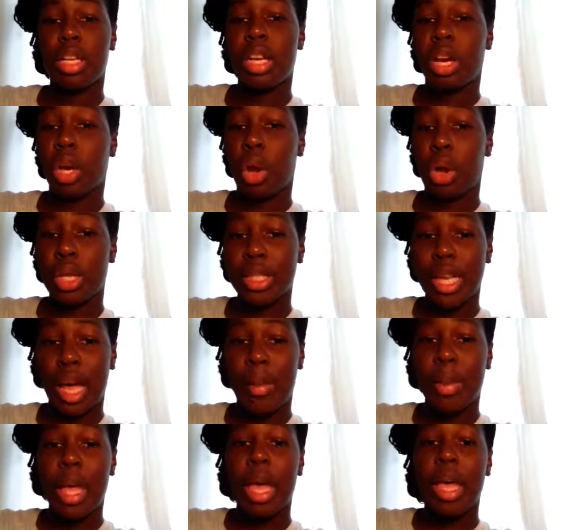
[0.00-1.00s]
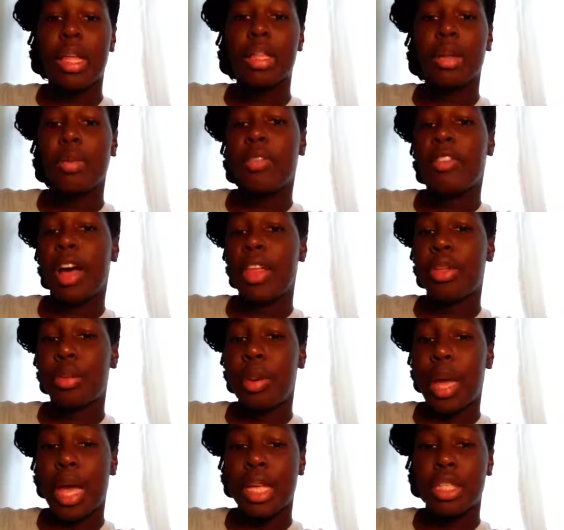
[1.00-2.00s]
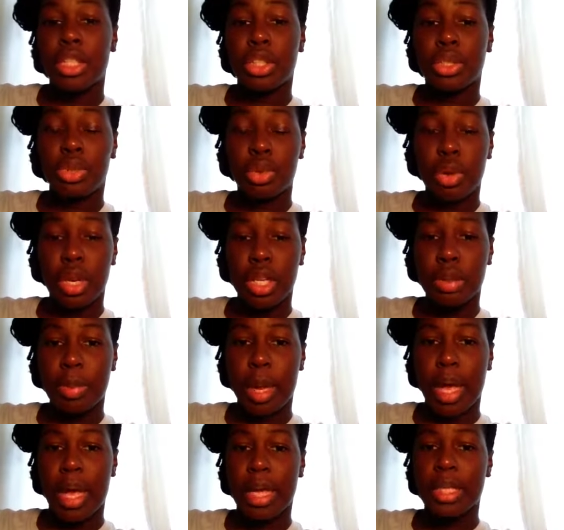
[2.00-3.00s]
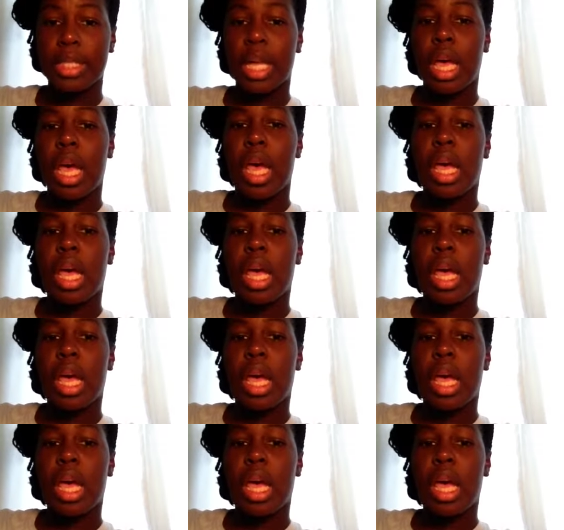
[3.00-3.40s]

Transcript: in a long time. The father passed, and two years passed,